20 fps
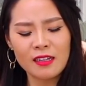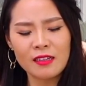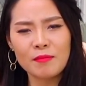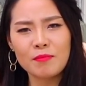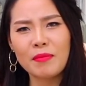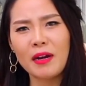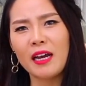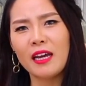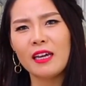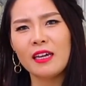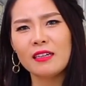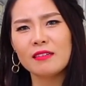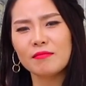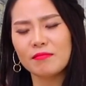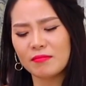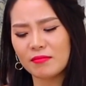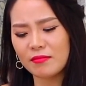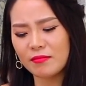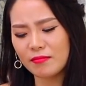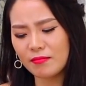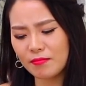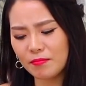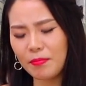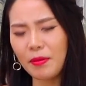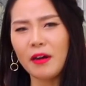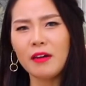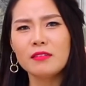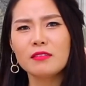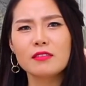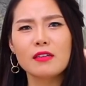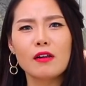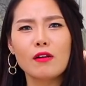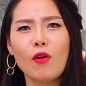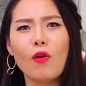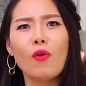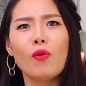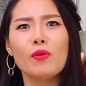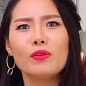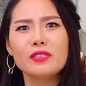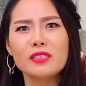My buns are
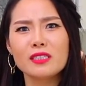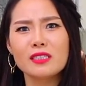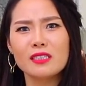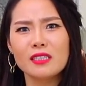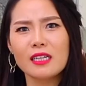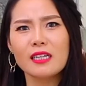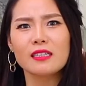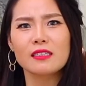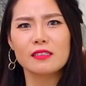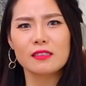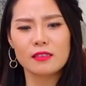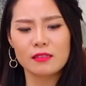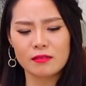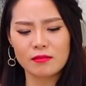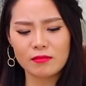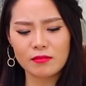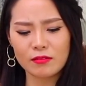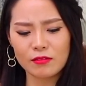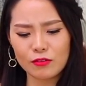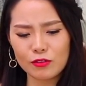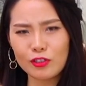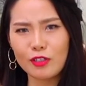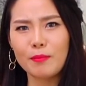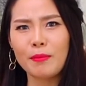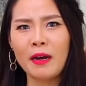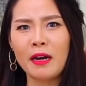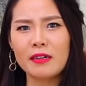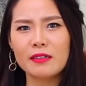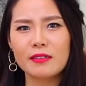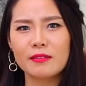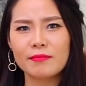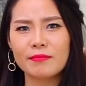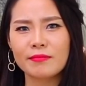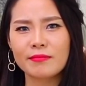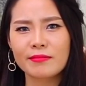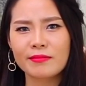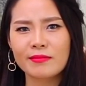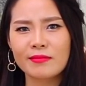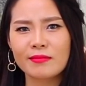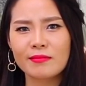all sticked to the bottom.
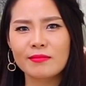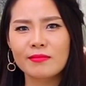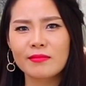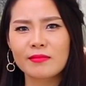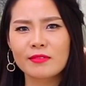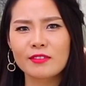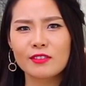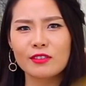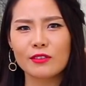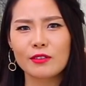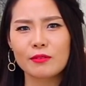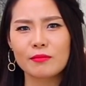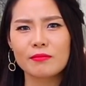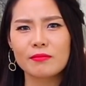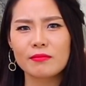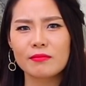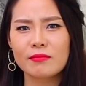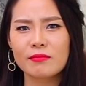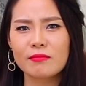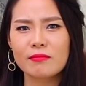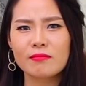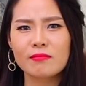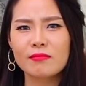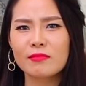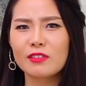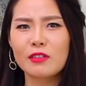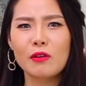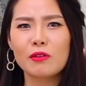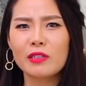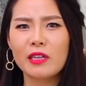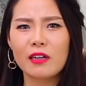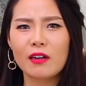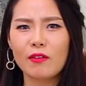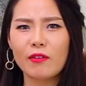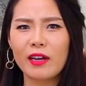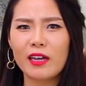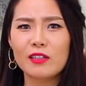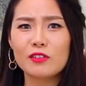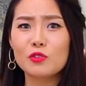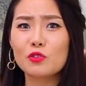So throw that
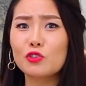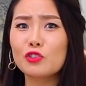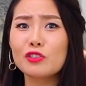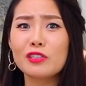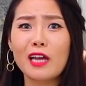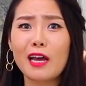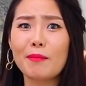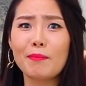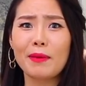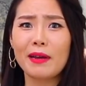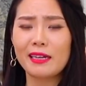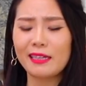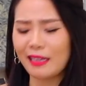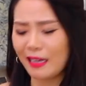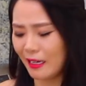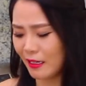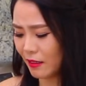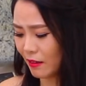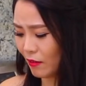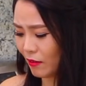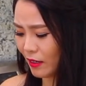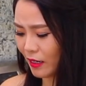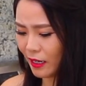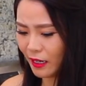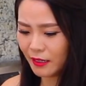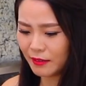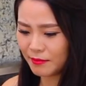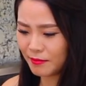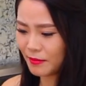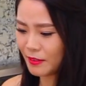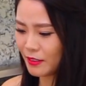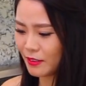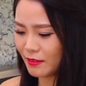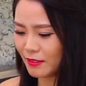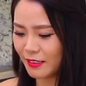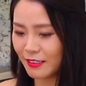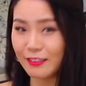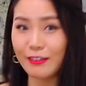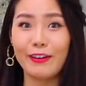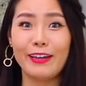away. Do not buy that, okay?
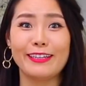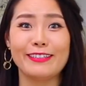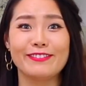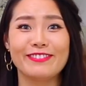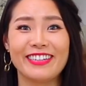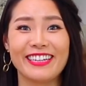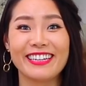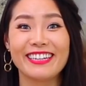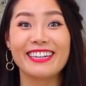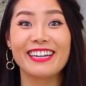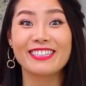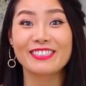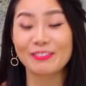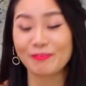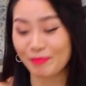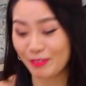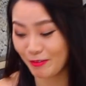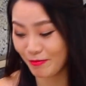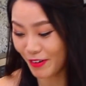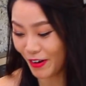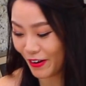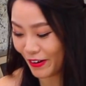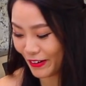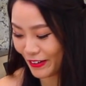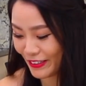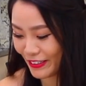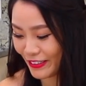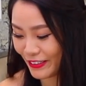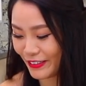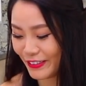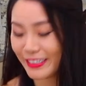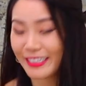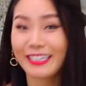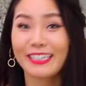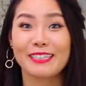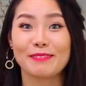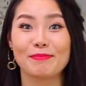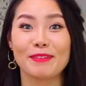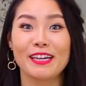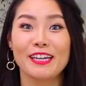So anyway, let's move on to
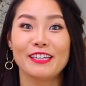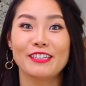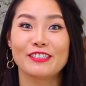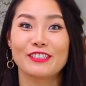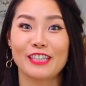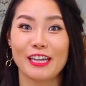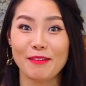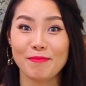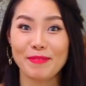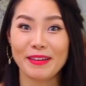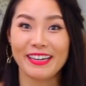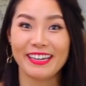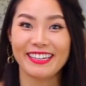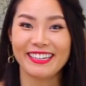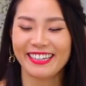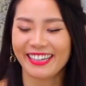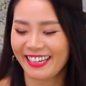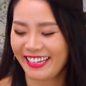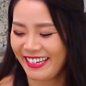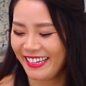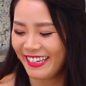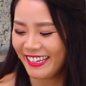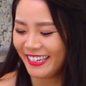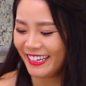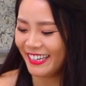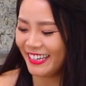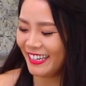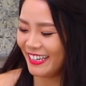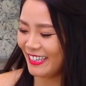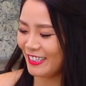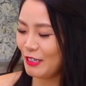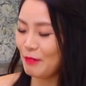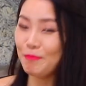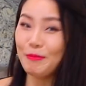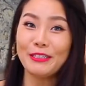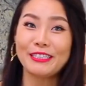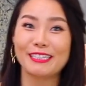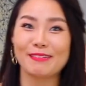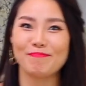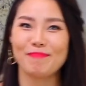keep shaping the
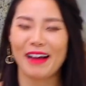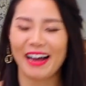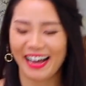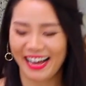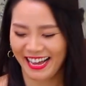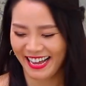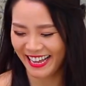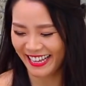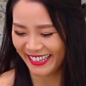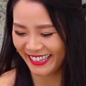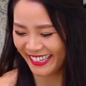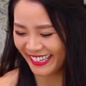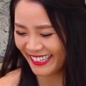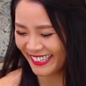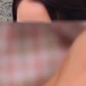Butaman.